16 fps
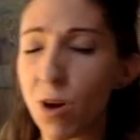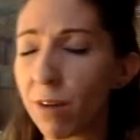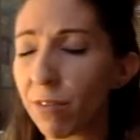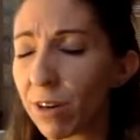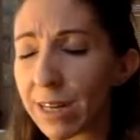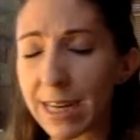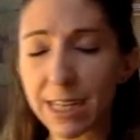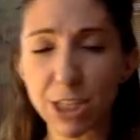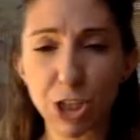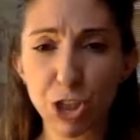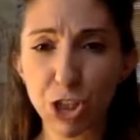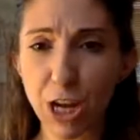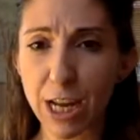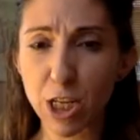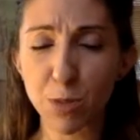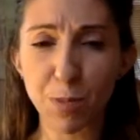ever need to
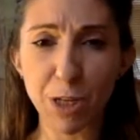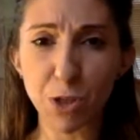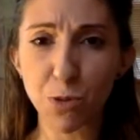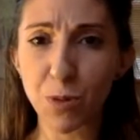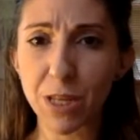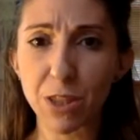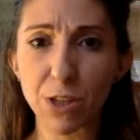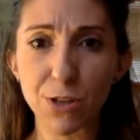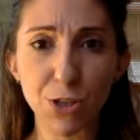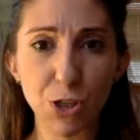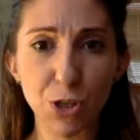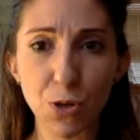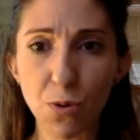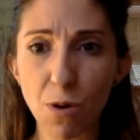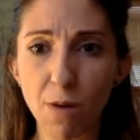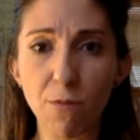change between the
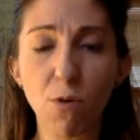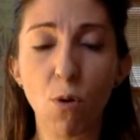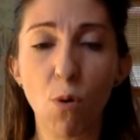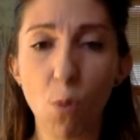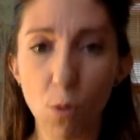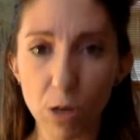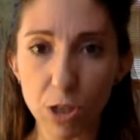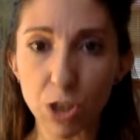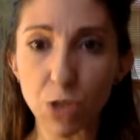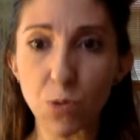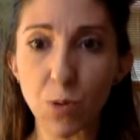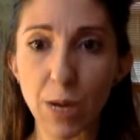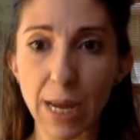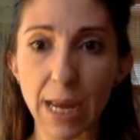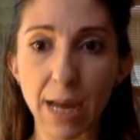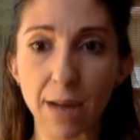two, of course you
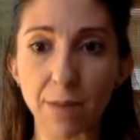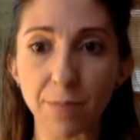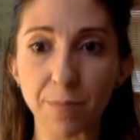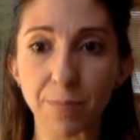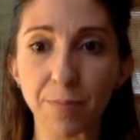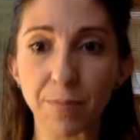can.